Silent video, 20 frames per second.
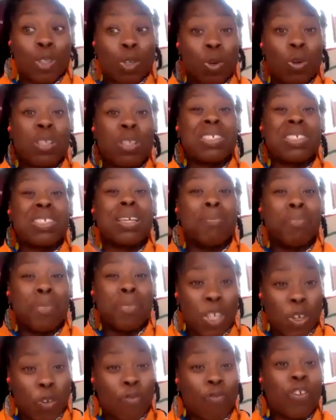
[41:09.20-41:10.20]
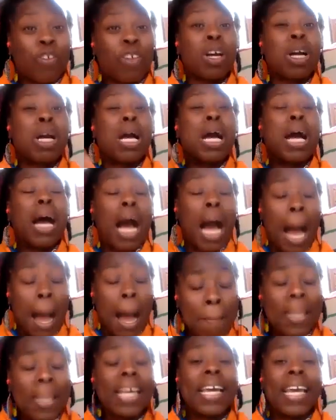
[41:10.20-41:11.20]
to turn into something you feel
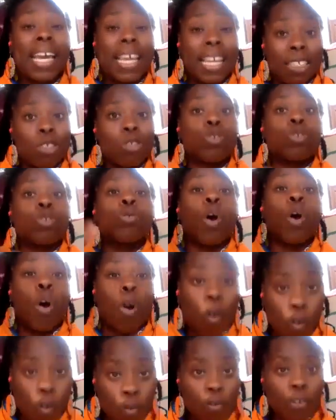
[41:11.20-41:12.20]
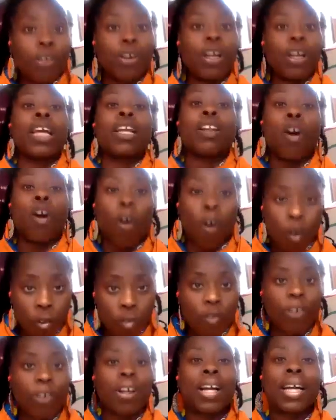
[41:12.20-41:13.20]
obligated to do over and
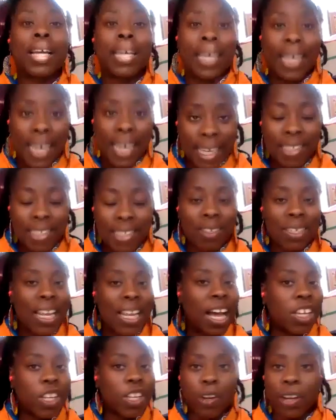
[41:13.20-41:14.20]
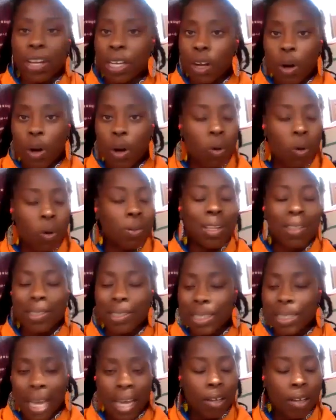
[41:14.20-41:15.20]
over again? So now you're in a whole nother
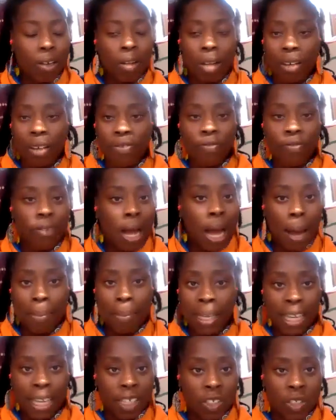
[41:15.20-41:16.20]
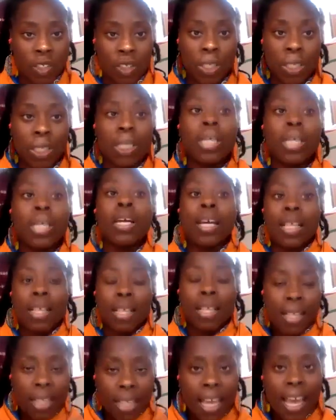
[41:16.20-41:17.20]
cycle of obligation.
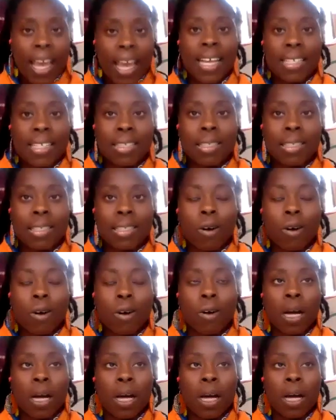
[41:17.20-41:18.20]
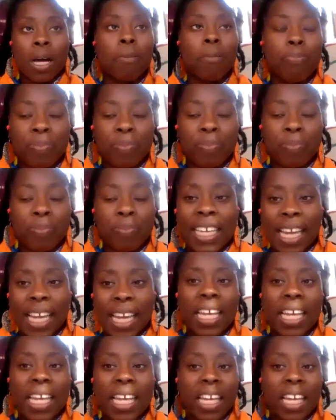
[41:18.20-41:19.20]
And so
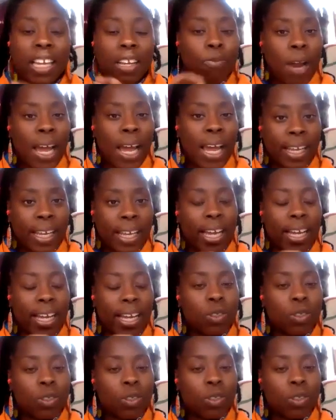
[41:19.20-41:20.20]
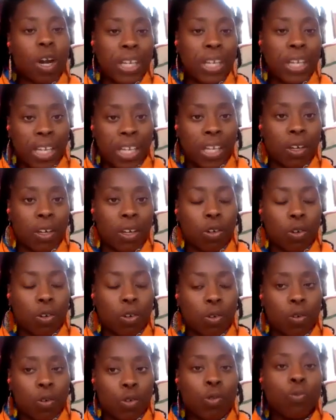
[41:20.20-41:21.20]
getting it right, like starting
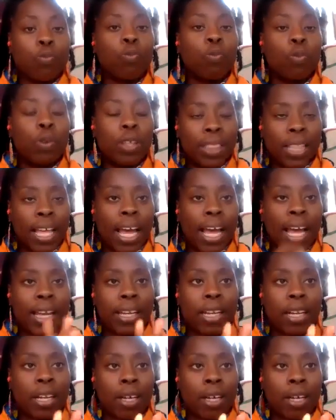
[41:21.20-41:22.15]
with that,